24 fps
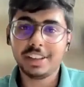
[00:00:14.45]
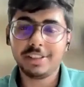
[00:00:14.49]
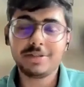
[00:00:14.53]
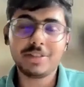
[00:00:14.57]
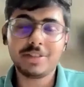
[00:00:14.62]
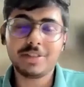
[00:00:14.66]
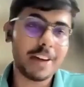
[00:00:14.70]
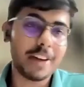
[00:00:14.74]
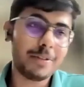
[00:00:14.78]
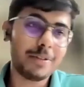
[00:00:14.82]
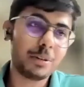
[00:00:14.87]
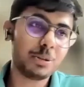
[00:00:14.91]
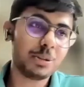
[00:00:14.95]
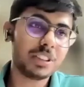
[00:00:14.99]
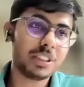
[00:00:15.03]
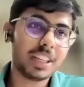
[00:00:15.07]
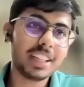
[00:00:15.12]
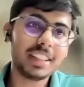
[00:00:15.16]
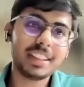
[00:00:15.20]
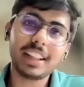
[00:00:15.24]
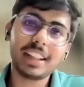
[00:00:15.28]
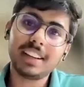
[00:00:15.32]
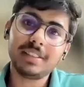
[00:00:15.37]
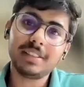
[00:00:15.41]
if I have to
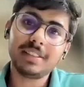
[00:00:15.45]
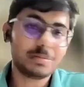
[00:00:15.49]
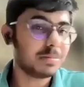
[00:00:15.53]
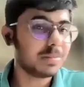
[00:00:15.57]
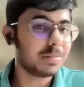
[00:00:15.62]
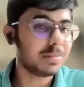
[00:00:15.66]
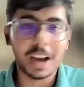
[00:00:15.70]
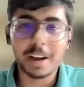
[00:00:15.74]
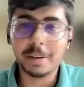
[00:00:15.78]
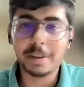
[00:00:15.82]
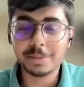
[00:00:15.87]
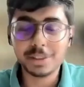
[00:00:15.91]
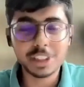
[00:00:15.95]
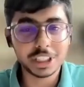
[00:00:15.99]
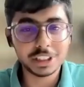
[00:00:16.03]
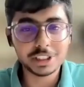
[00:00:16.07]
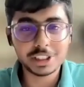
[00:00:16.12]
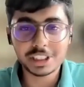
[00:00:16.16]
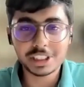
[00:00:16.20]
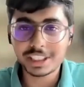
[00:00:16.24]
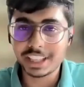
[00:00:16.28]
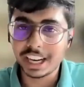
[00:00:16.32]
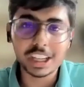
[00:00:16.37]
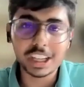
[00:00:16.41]
say, then yeah,
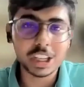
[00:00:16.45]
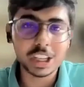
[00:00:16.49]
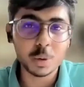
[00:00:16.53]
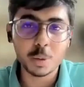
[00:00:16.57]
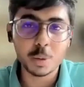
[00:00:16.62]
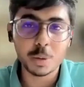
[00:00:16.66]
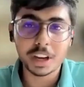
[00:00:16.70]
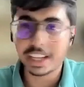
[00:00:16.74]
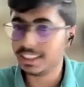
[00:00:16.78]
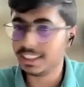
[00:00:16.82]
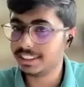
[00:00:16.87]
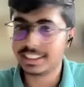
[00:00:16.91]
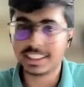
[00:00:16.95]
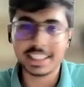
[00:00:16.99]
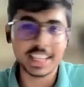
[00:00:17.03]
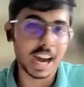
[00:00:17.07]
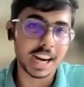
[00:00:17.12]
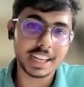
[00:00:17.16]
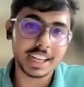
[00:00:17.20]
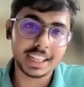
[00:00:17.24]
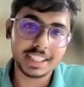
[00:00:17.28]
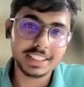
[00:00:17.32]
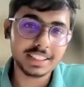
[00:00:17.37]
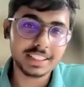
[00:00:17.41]
just stick to
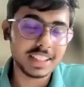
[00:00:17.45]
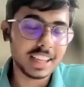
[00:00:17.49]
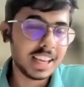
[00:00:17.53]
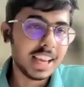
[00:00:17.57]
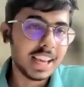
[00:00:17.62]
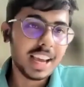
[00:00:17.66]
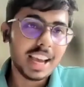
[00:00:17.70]
NCRTs.